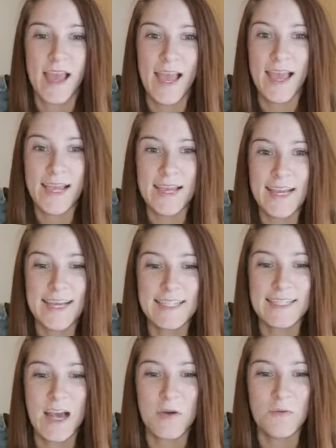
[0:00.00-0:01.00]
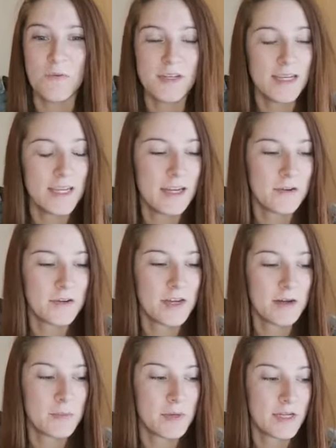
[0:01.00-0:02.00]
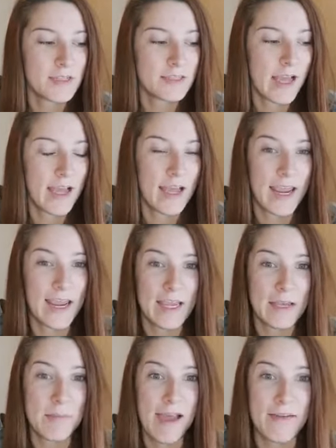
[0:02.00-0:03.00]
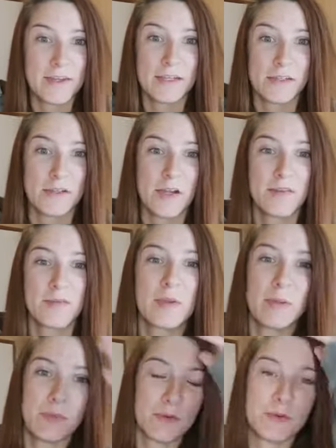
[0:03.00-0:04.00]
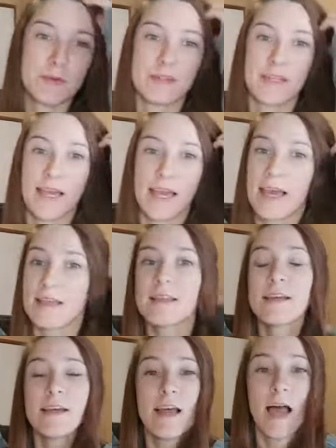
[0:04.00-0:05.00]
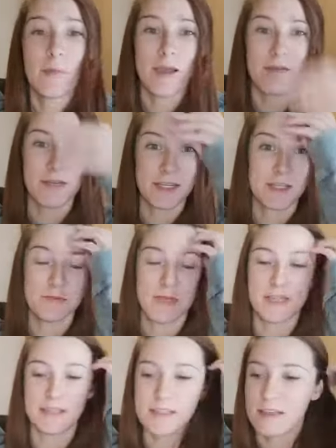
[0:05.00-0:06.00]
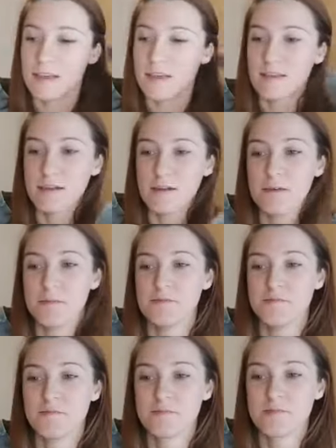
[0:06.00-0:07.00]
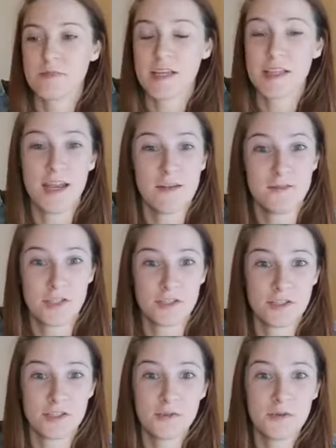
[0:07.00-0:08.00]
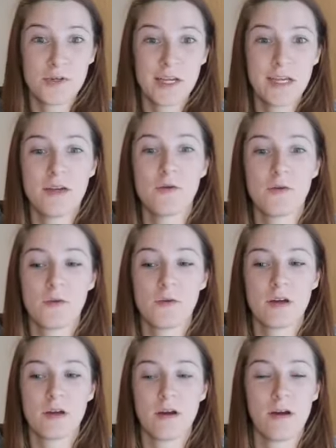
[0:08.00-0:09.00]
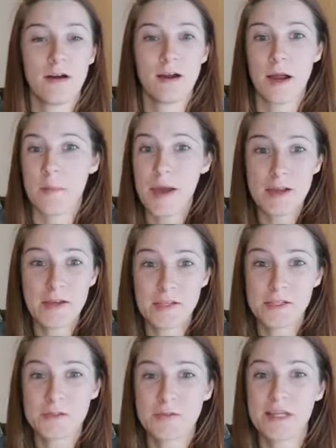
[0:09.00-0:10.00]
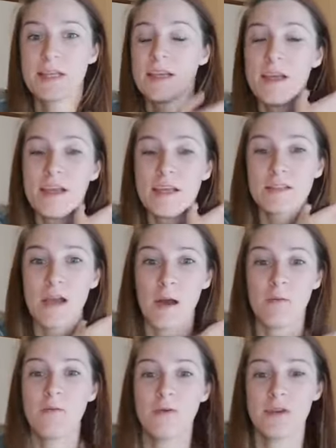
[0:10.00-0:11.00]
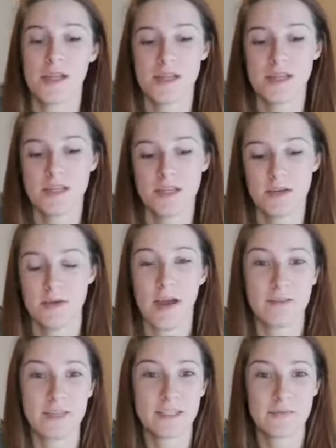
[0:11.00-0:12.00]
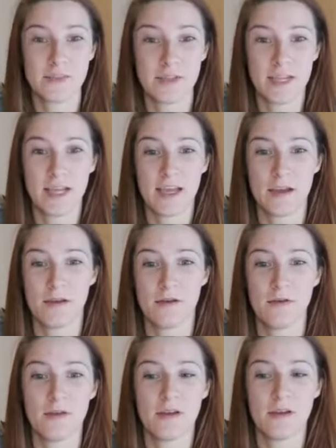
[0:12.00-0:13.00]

Hey guys, I wanted to get on here because I am having a lot of people that I'm having to message um, that have just joined or are about to join. So I wanted to have this video